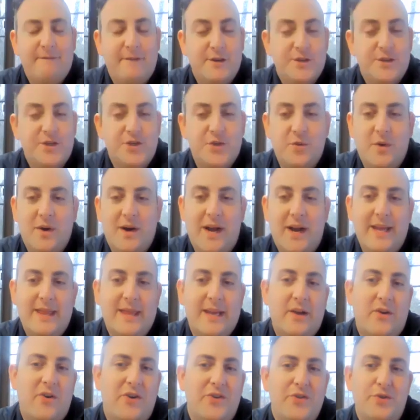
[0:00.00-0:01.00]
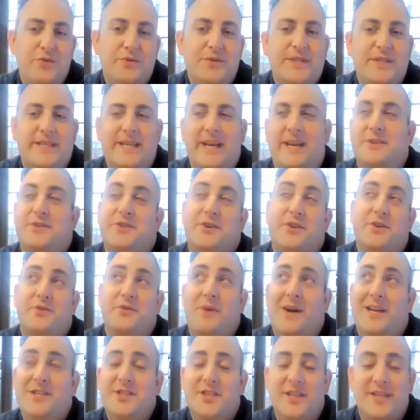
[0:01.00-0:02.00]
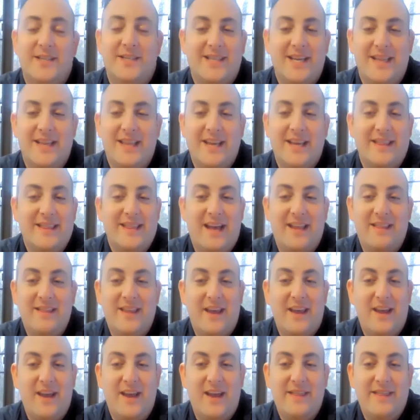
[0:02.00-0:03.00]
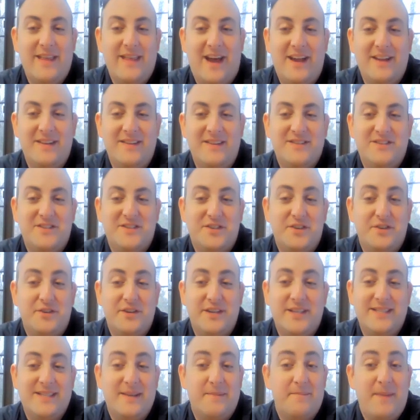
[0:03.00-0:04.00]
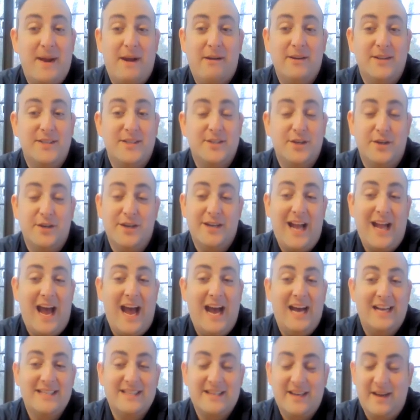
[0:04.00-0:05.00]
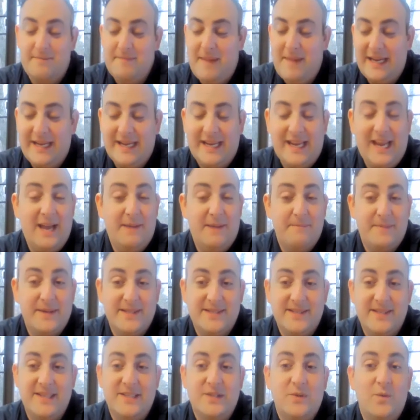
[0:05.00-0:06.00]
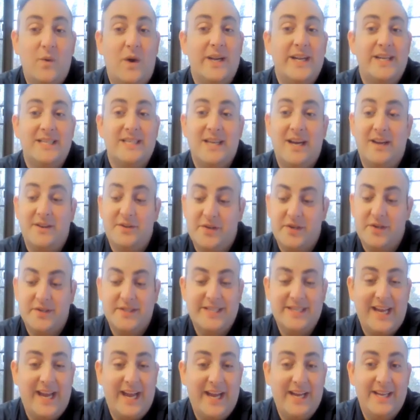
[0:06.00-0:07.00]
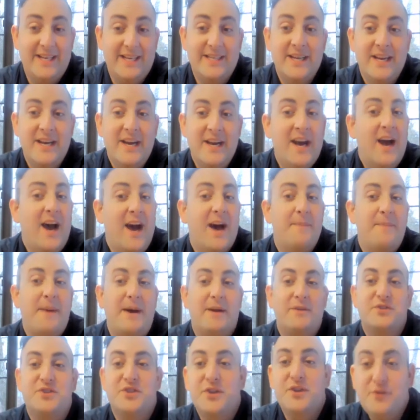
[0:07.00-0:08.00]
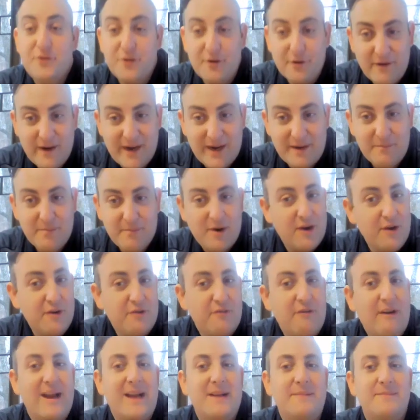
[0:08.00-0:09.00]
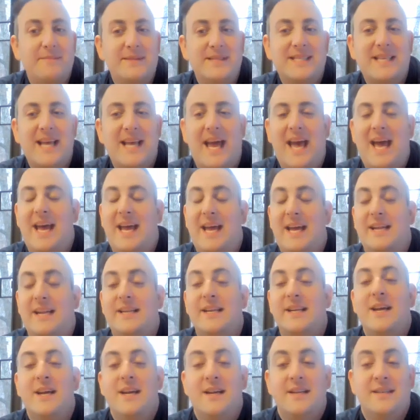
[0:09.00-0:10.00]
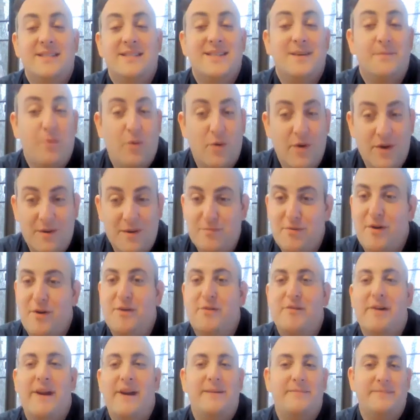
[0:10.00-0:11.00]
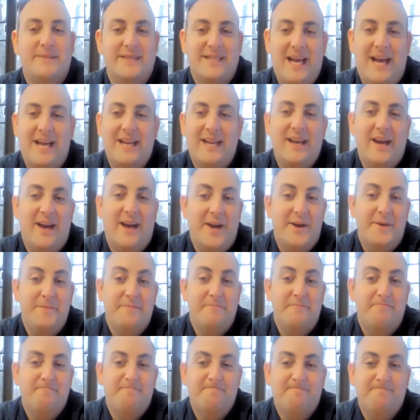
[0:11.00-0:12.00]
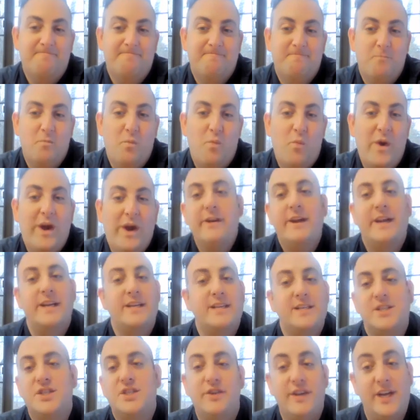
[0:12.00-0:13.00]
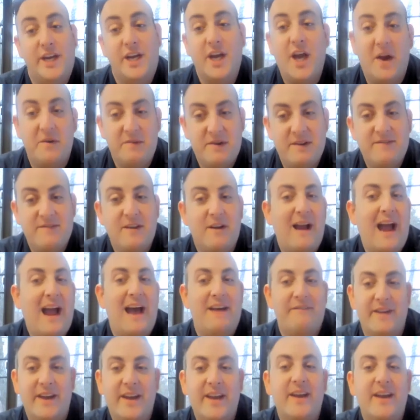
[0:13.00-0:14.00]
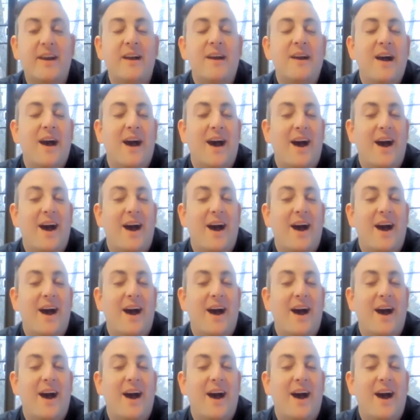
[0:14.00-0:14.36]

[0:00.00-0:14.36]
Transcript: for sure. I think all those standard questions, I think that students and parents are going to ask on many campuses, wanting to understand about tutoring programs and support programs that where can a student go if they're having